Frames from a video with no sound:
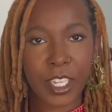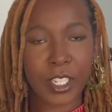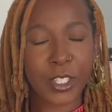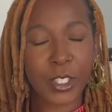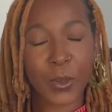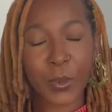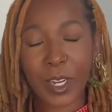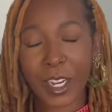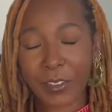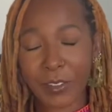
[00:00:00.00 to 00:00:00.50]
So
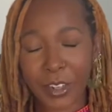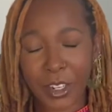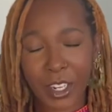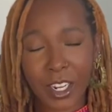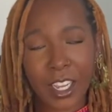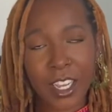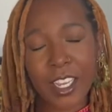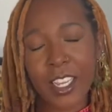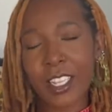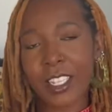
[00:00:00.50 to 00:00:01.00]
whatever,
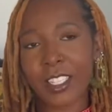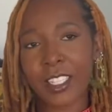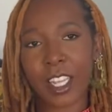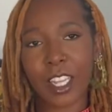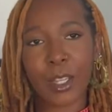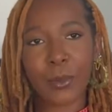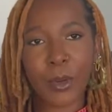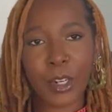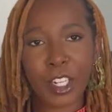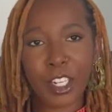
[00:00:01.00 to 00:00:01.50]

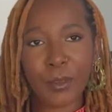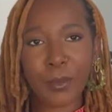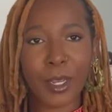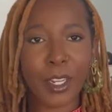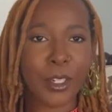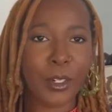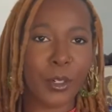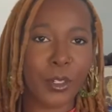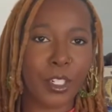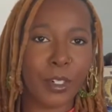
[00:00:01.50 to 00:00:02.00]
celebrated my
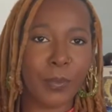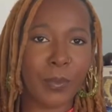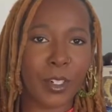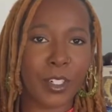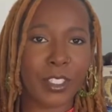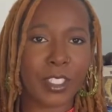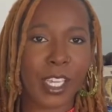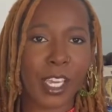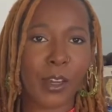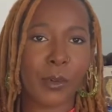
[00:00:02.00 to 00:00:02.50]
golden
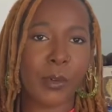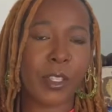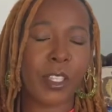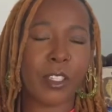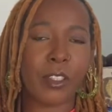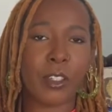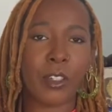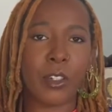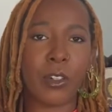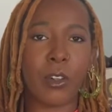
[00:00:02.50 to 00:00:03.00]
birthday with a
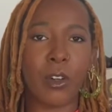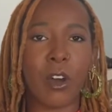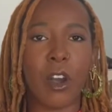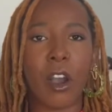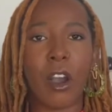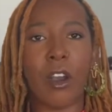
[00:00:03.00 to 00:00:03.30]
little